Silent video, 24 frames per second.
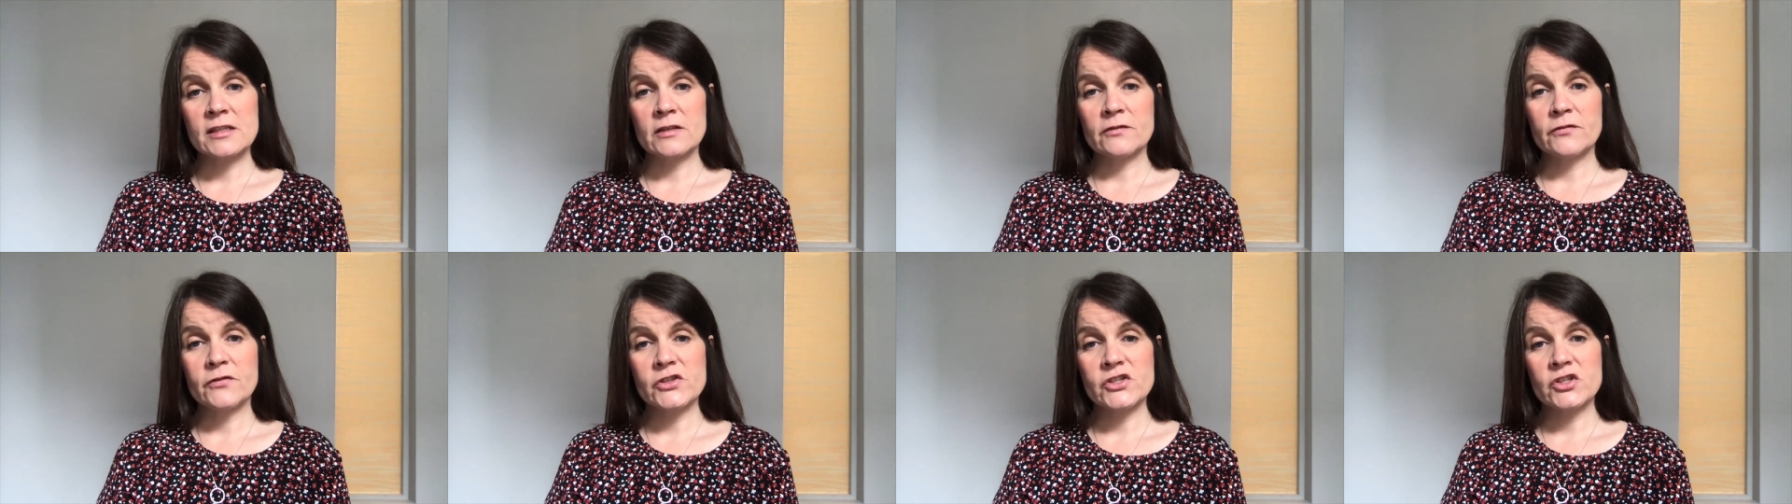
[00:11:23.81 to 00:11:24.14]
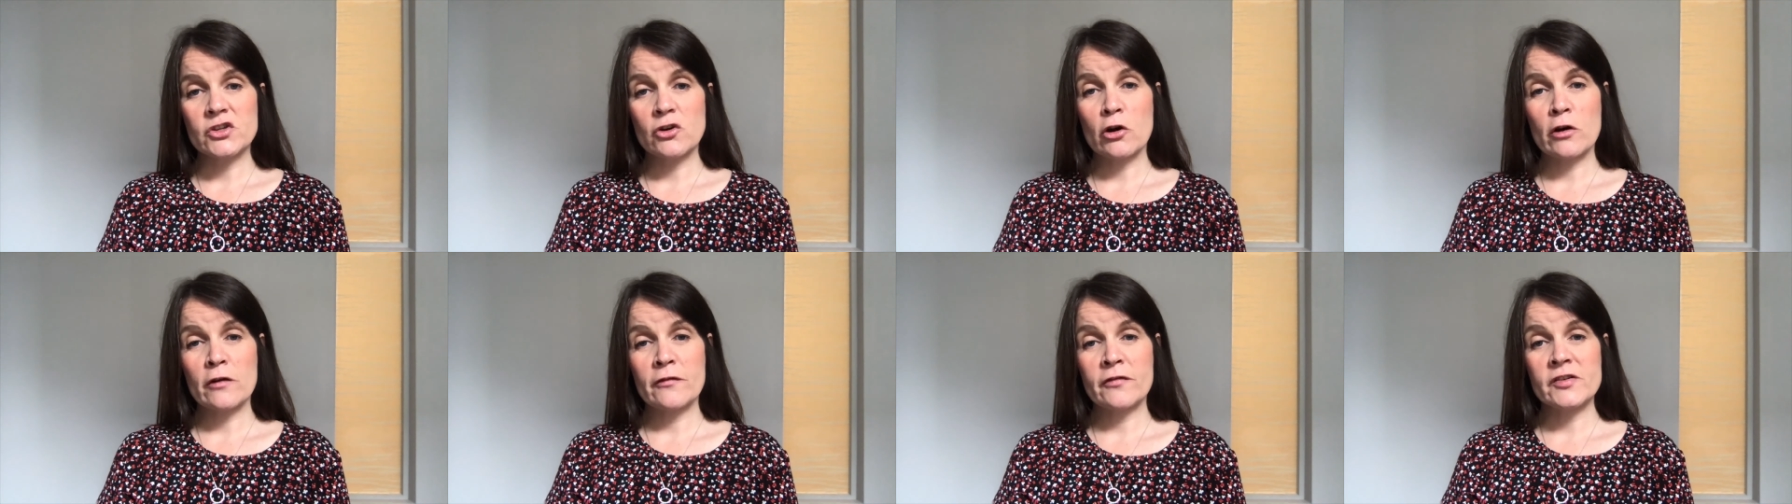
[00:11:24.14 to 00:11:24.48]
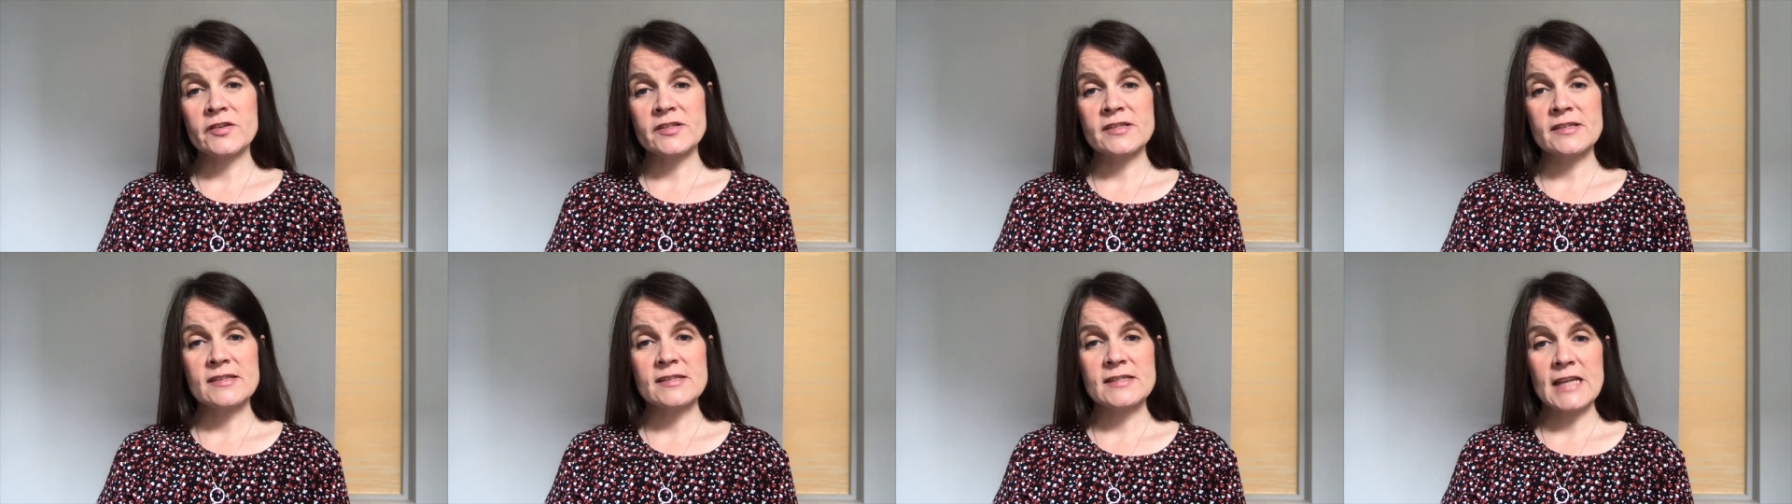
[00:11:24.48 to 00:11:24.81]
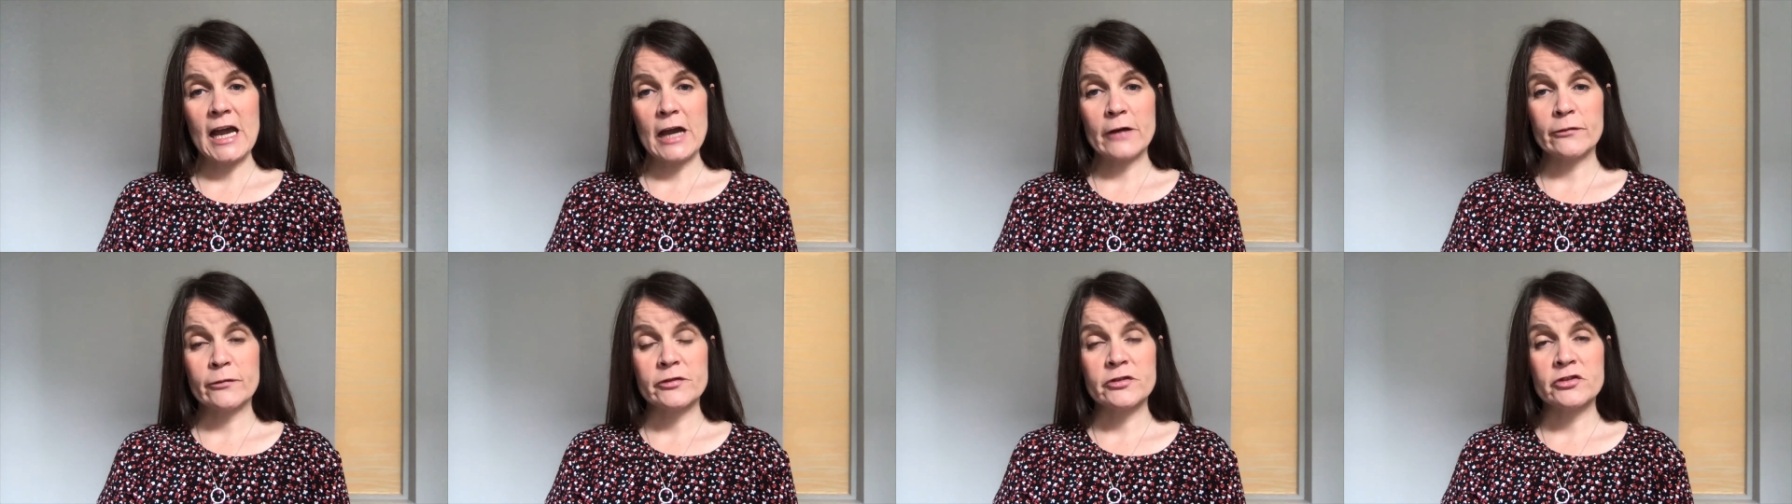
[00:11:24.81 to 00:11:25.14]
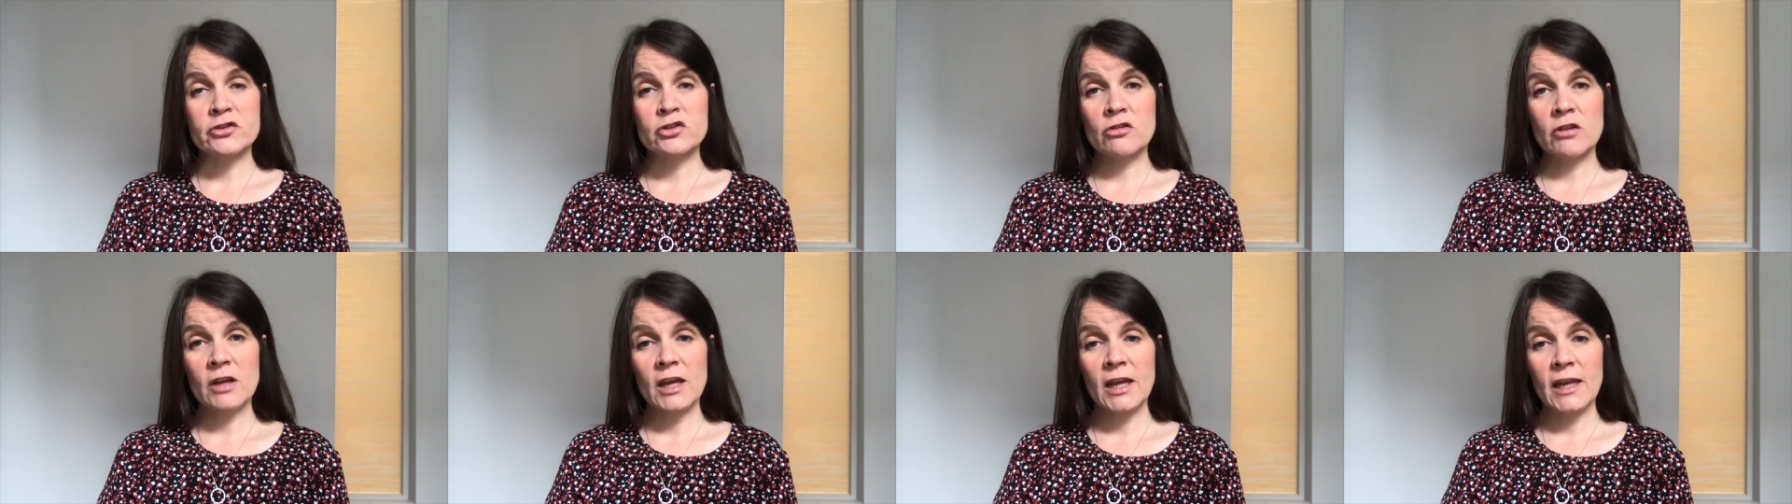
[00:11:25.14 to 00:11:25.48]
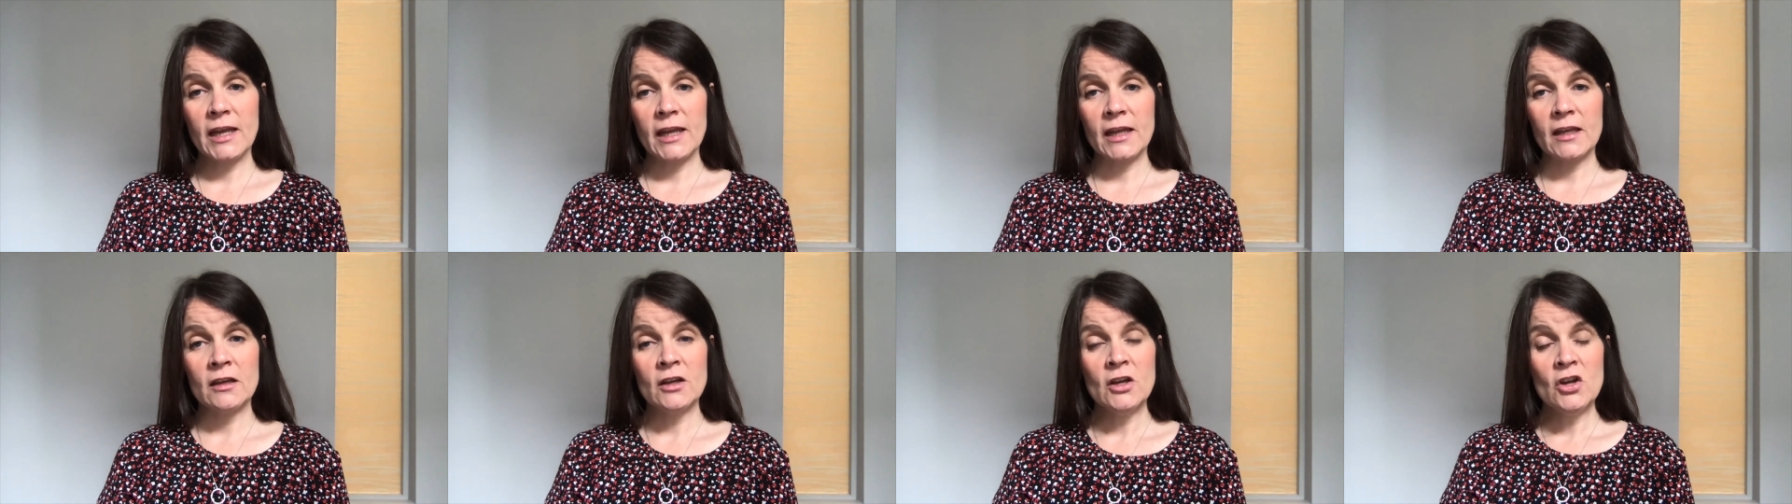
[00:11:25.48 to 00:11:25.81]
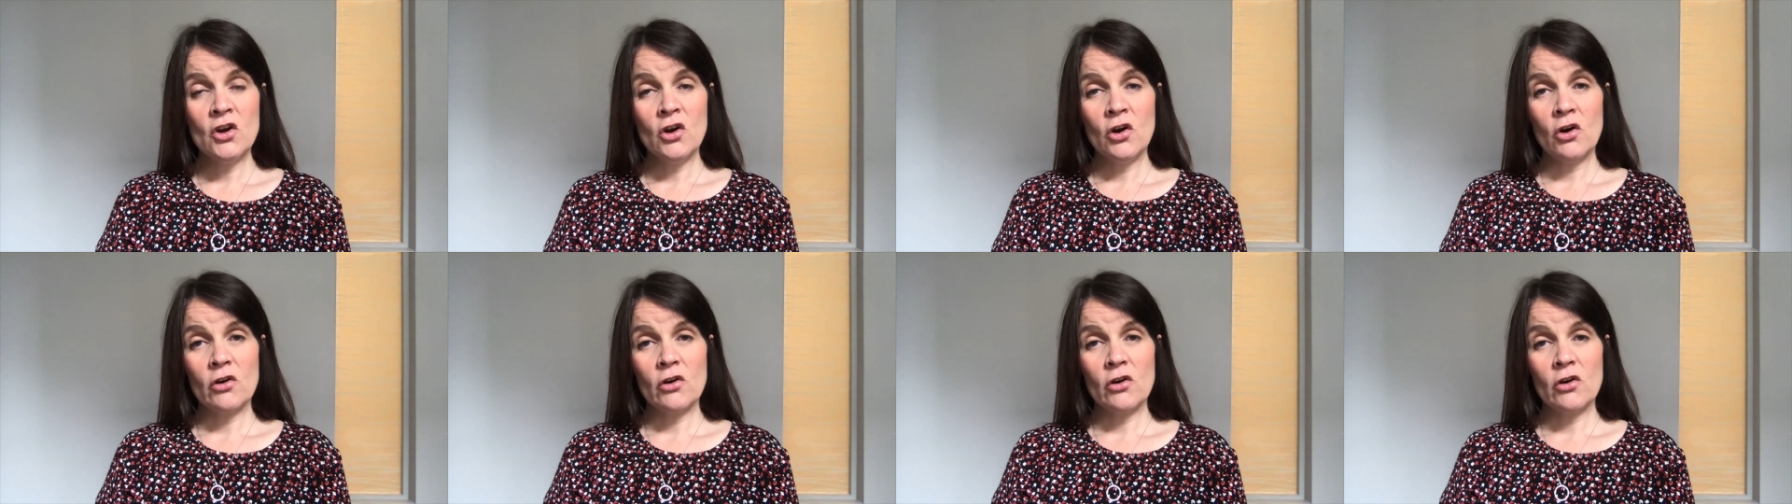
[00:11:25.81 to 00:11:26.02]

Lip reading: and photographers and staff with training